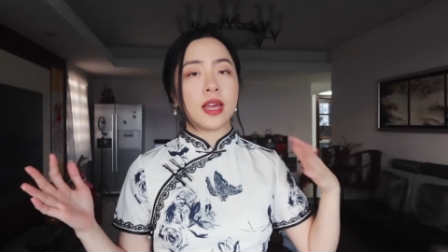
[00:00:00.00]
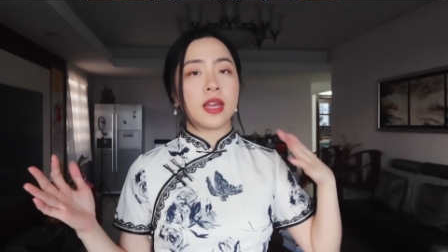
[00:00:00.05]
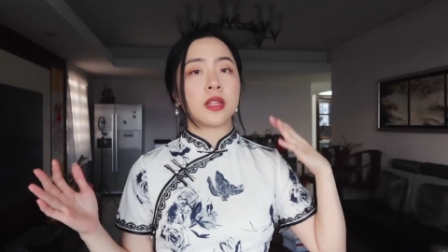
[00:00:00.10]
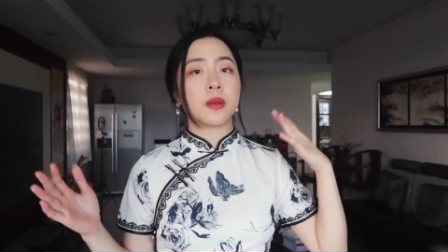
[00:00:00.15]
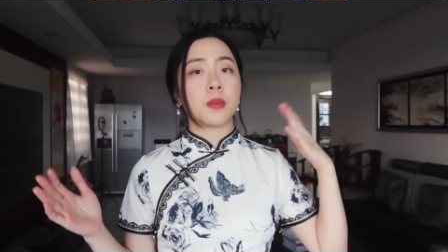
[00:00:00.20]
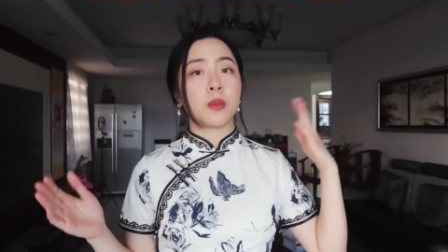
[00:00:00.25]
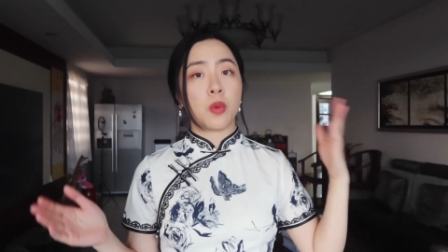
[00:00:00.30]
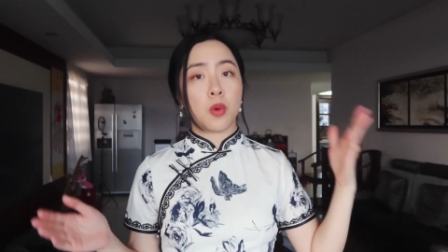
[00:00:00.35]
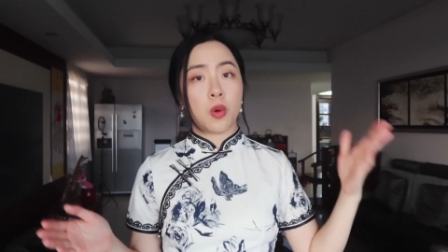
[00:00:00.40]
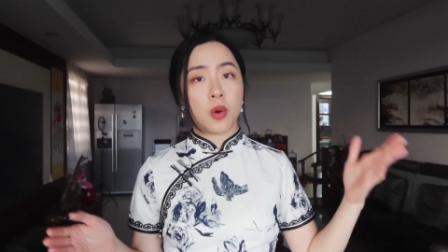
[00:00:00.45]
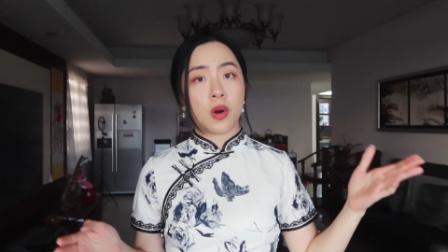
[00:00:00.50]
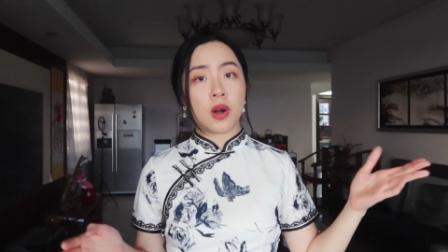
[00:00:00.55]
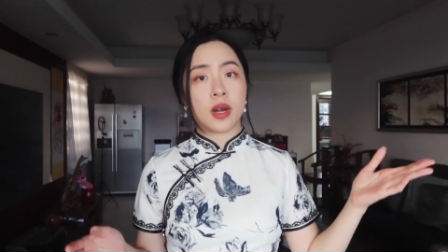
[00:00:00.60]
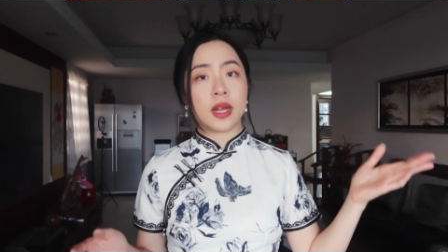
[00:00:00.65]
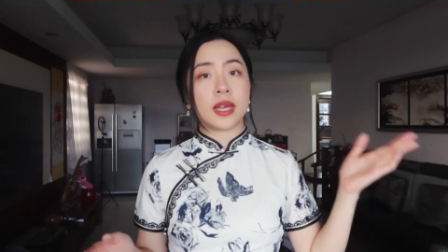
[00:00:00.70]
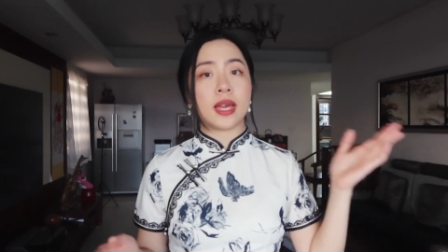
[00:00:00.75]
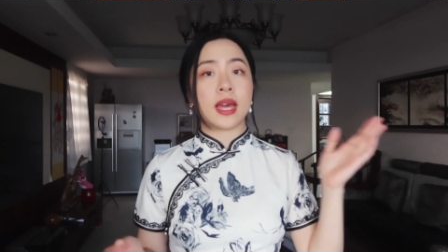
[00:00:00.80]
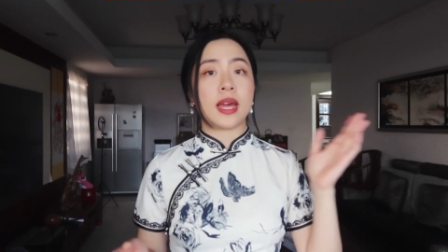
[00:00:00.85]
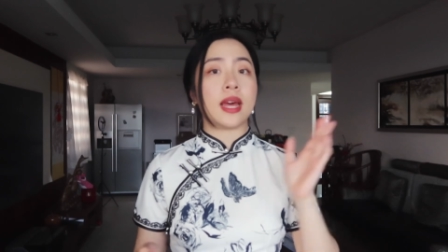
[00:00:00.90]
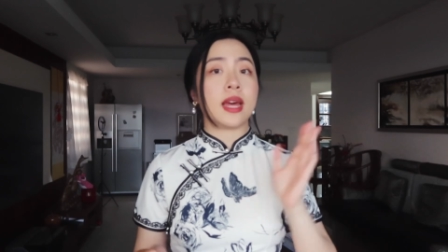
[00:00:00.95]
in the
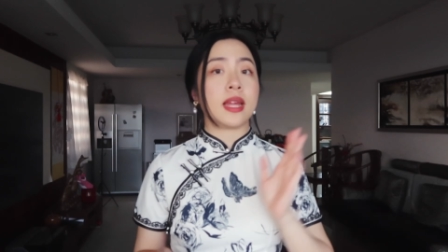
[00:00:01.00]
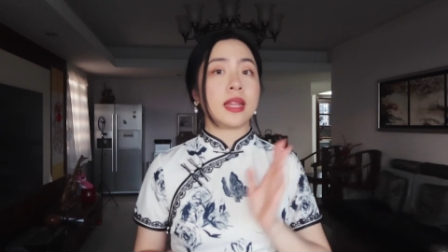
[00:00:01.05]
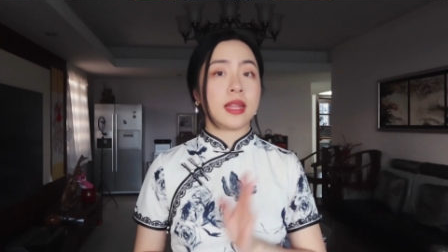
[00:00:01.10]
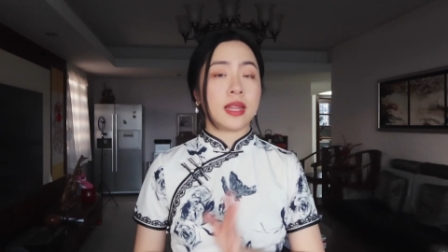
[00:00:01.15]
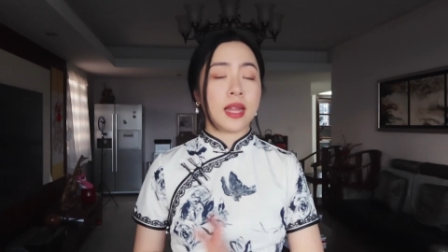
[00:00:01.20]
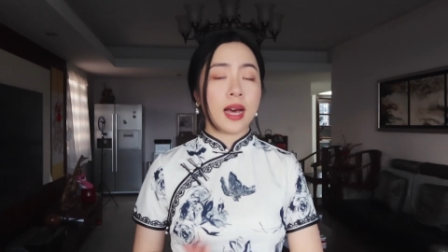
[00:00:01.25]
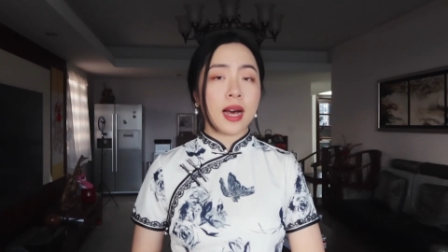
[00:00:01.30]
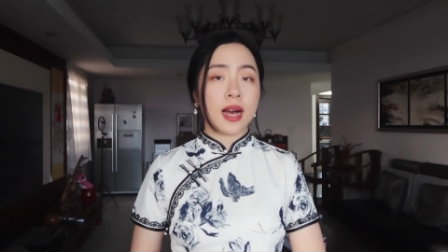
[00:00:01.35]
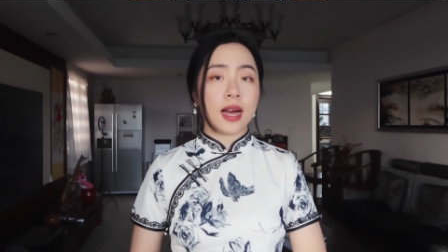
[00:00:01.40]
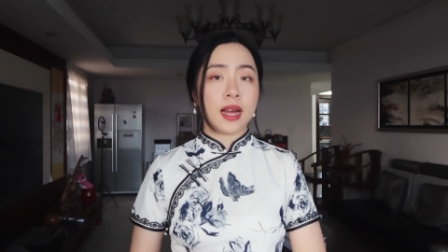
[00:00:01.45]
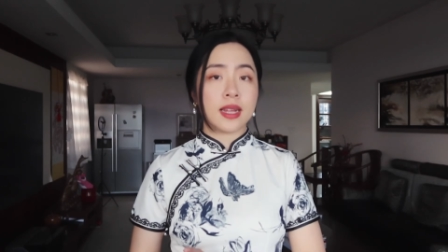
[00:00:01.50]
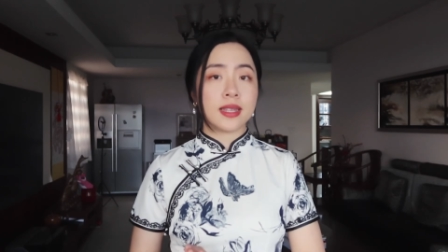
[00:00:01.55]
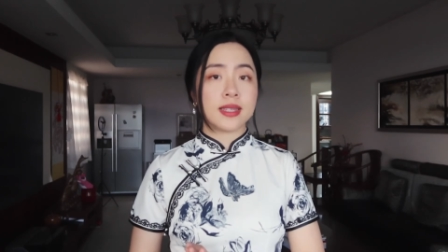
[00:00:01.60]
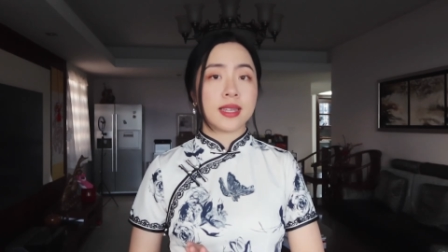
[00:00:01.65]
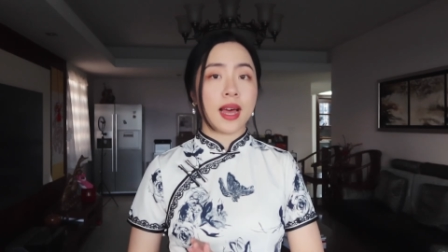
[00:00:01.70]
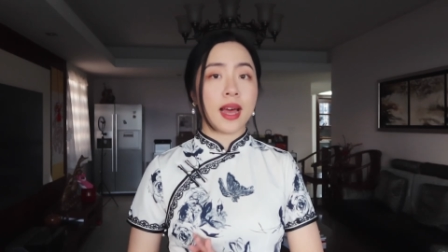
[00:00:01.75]
morning and at night,